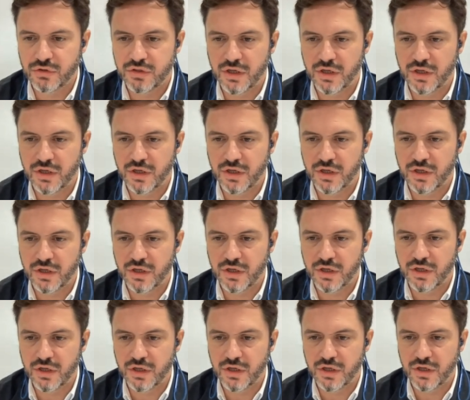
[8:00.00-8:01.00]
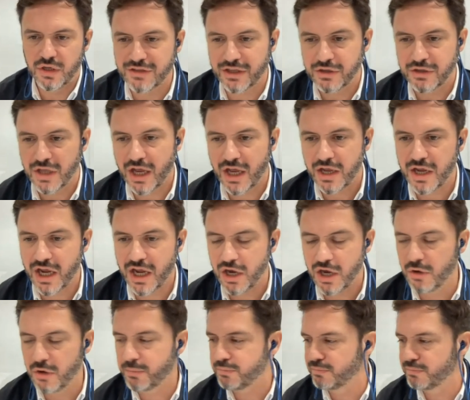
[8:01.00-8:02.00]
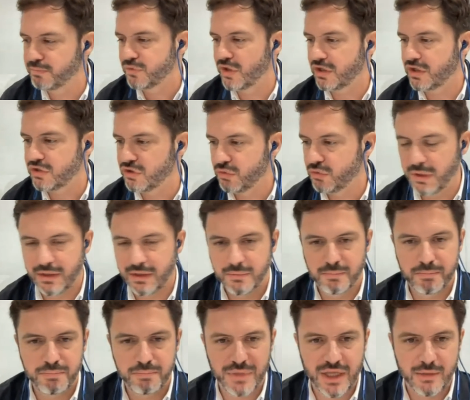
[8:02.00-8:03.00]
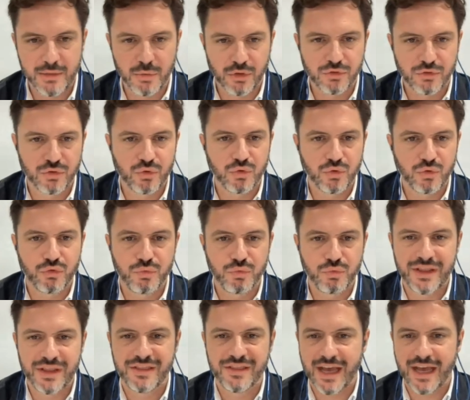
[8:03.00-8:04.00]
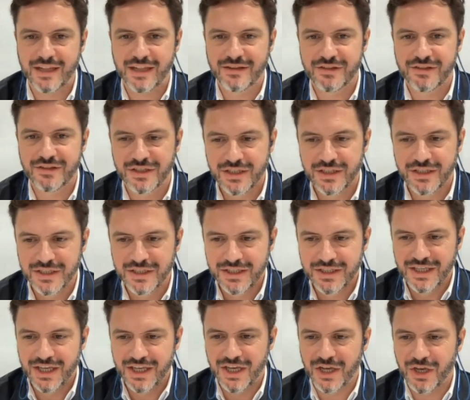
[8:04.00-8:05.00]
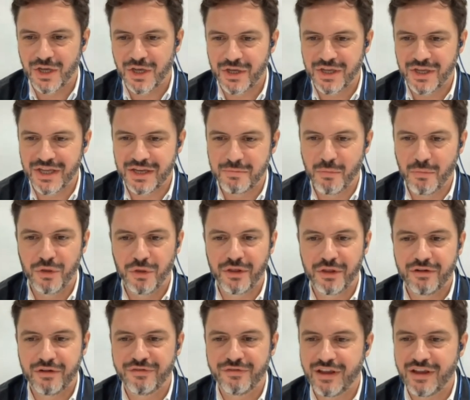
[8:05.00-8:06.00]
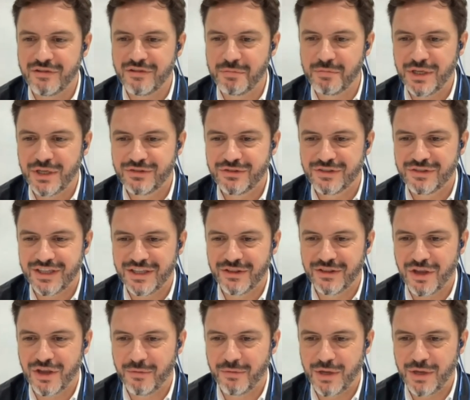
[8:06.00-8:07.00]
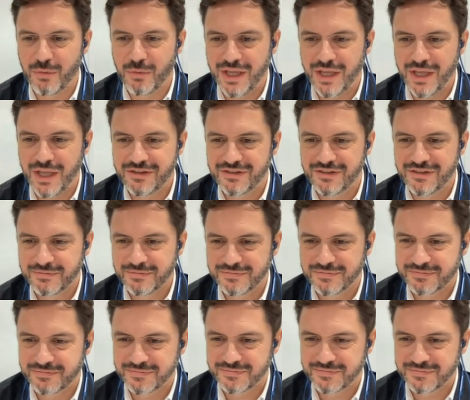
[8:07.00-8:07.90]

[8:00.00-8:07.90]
could frame the debate, and I hope that you will be able to read that in more than 5 minutes in the coming weeks.